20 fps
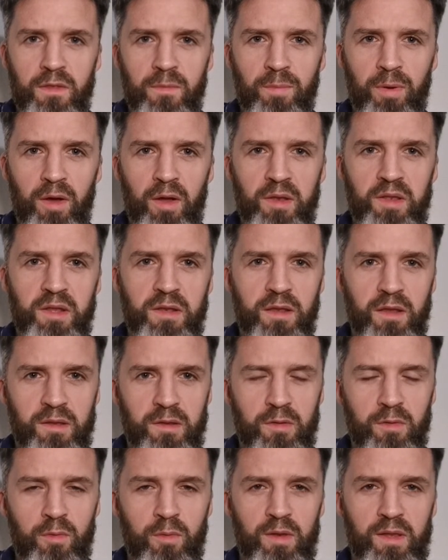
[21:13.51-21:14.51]
the pastor
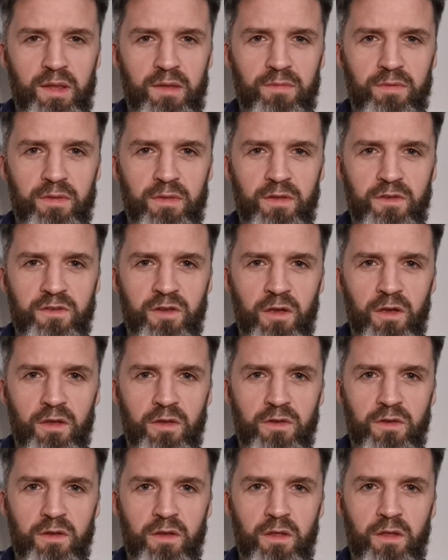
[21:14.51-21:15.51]
doesn't always live in the
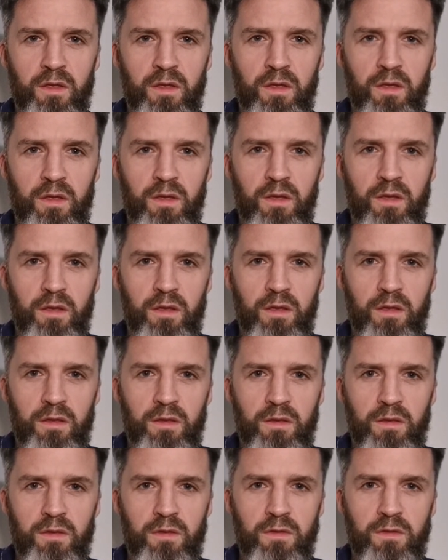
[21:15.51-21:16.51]
church.
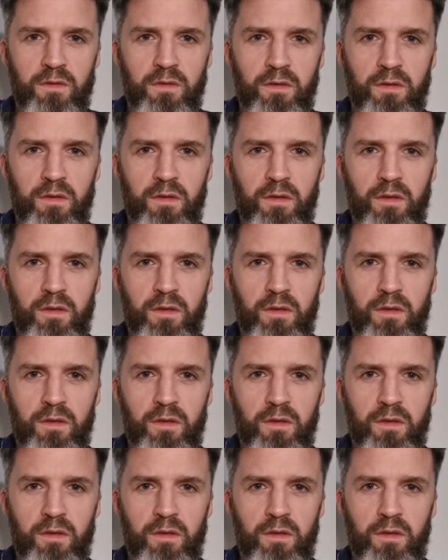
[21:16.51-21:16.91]
And